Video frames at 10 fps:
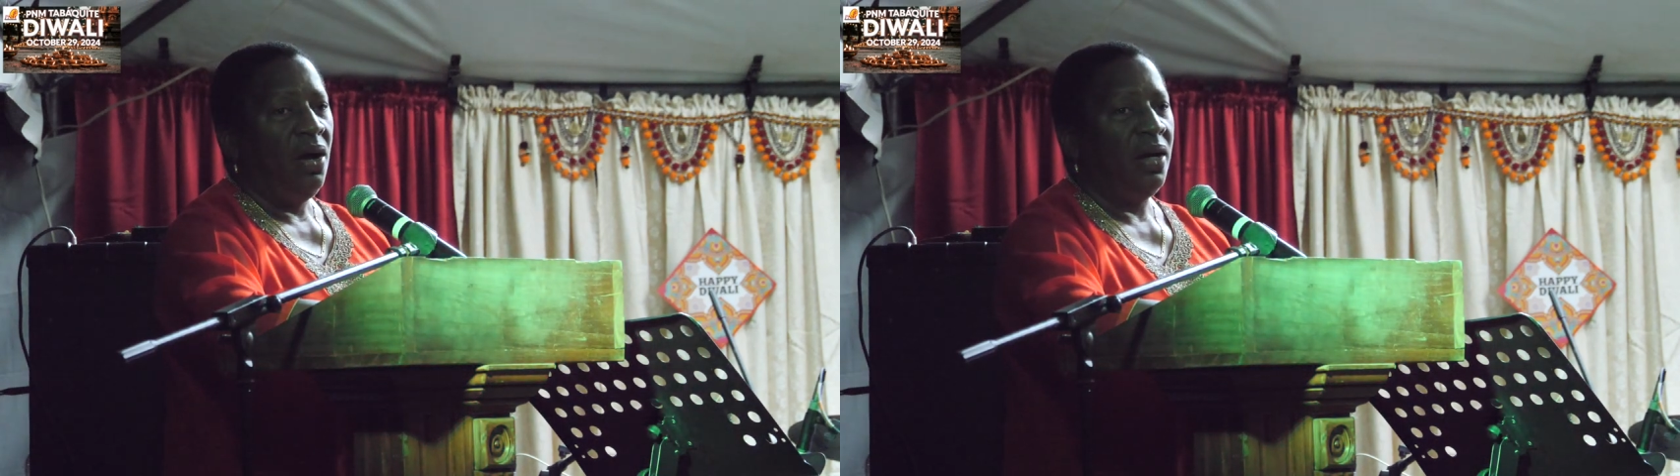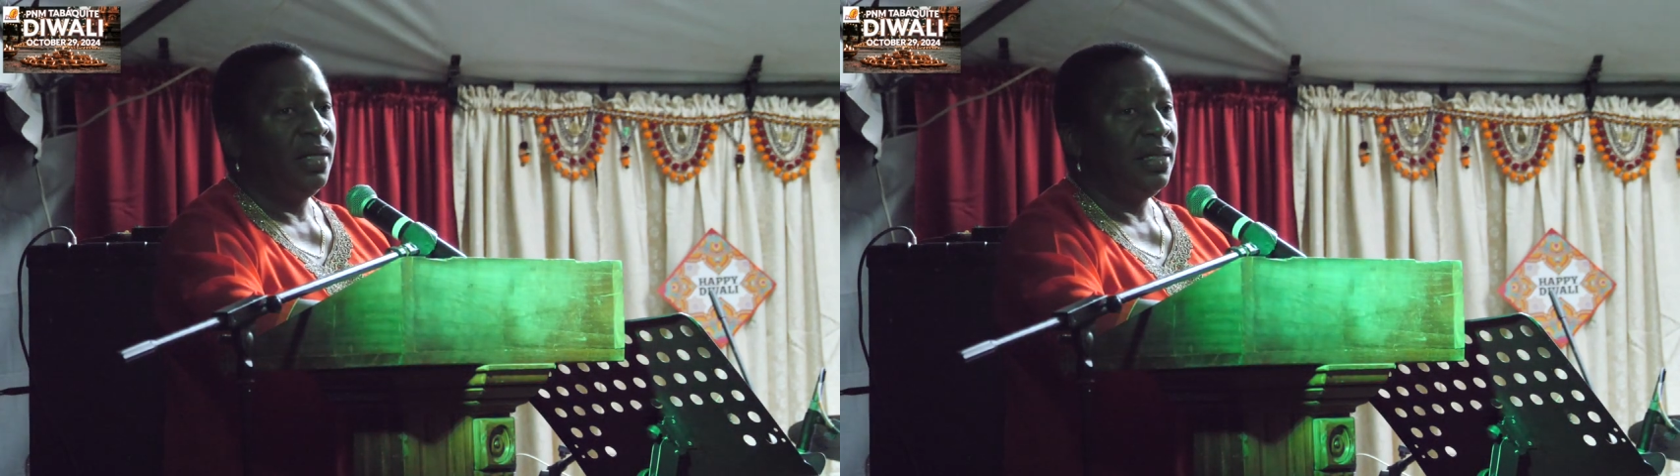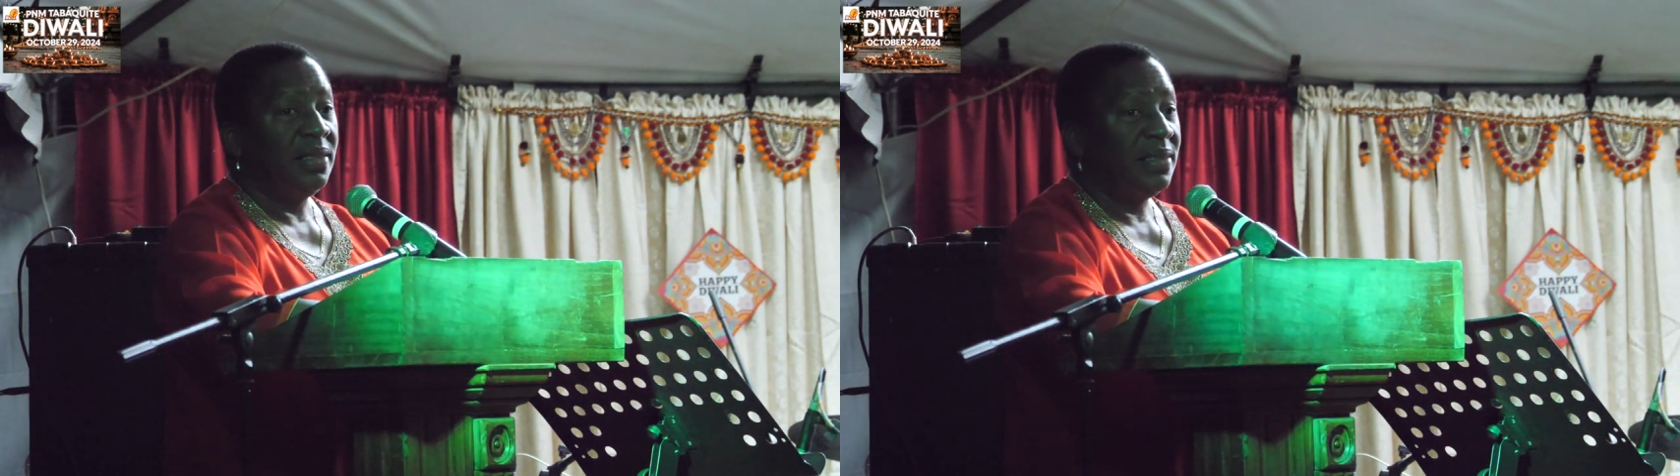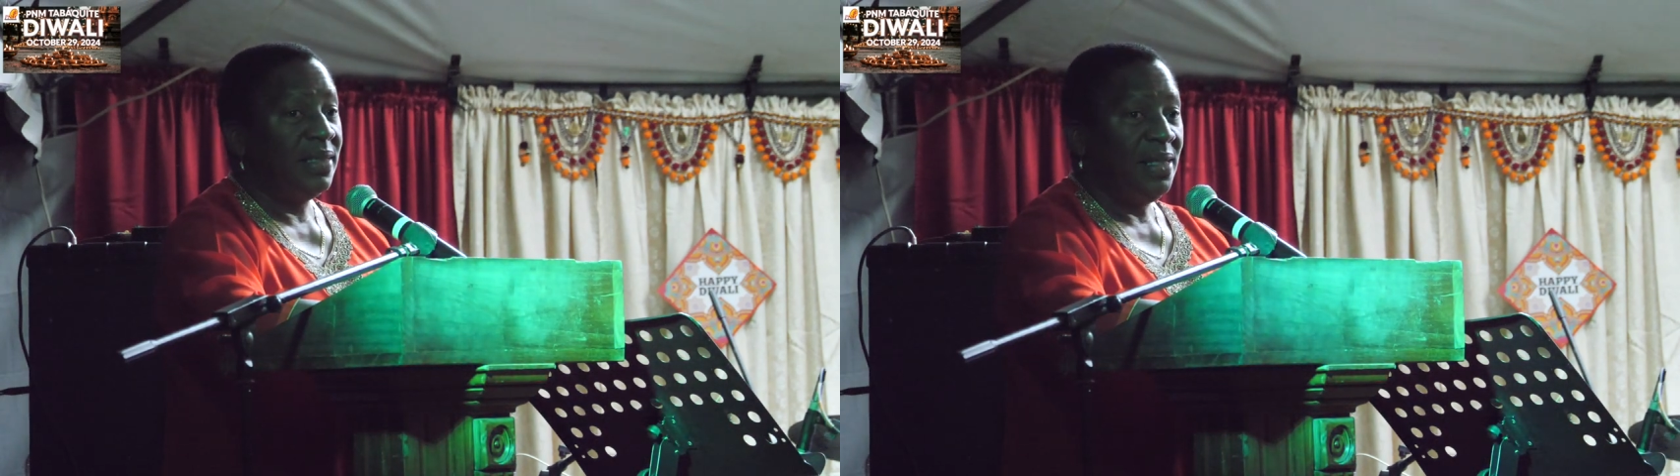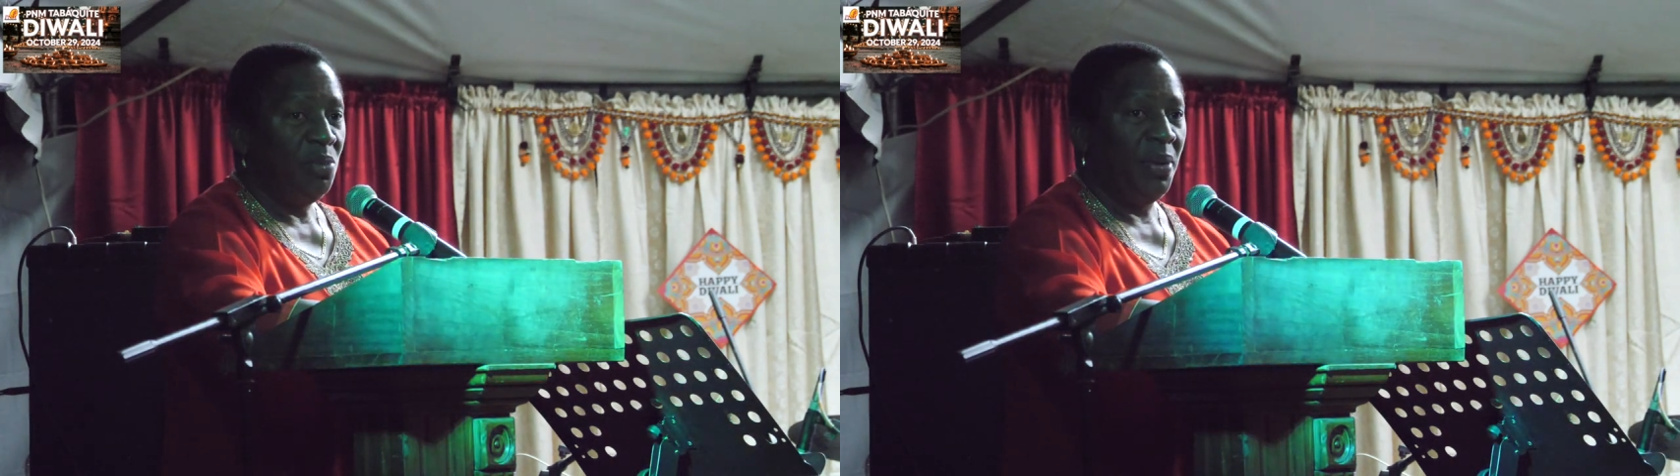on the steel